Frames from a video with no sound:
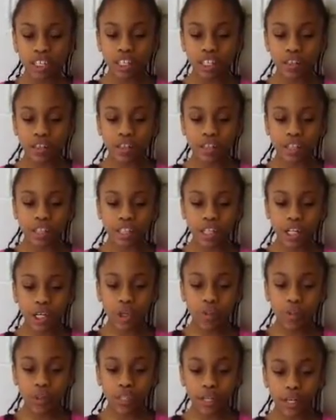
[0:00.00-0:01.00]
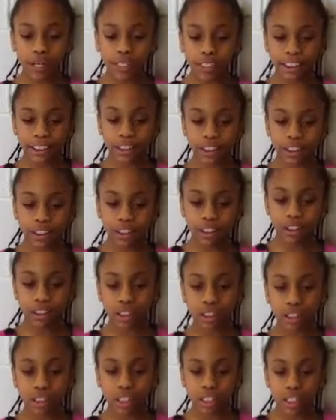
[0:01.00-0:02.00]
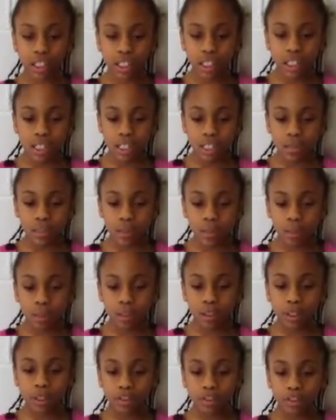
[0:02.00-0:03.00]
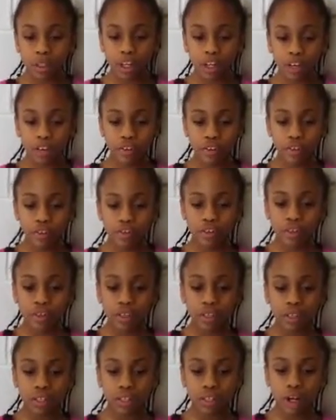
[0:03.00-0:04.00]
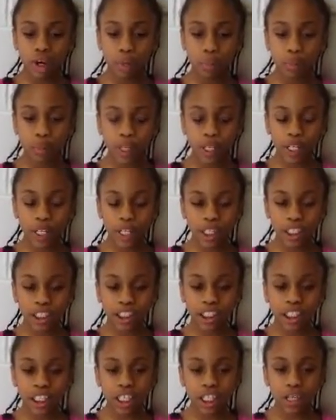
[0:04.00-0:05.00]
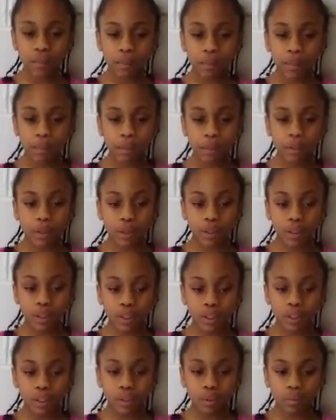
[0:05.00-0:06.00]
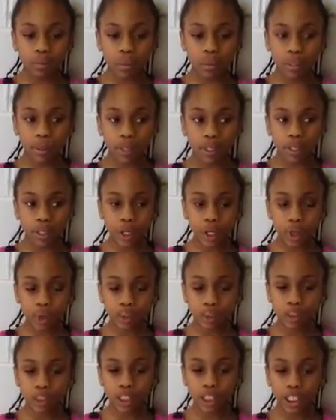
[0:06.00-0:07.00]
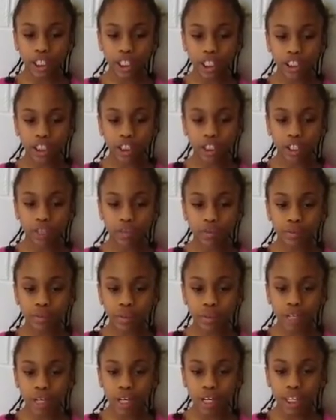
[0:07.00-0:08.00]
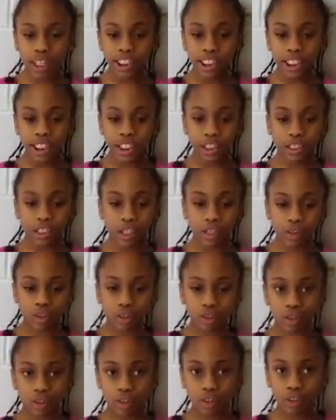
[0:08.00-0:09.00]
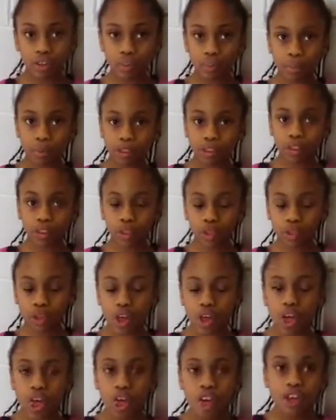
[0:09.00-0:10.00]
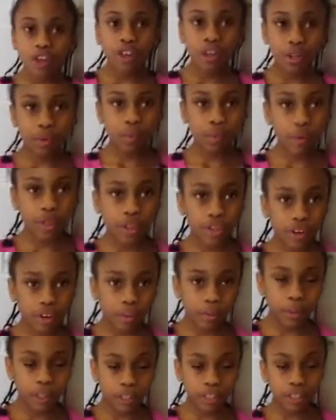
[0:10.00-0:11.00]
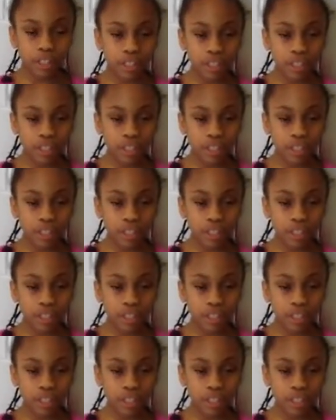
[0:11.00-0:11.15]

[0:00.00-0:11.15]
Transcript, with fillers: lived in Nome, Alaska. Balto saved Nome because people people in Nome was getting sick of a disease called derpothermia.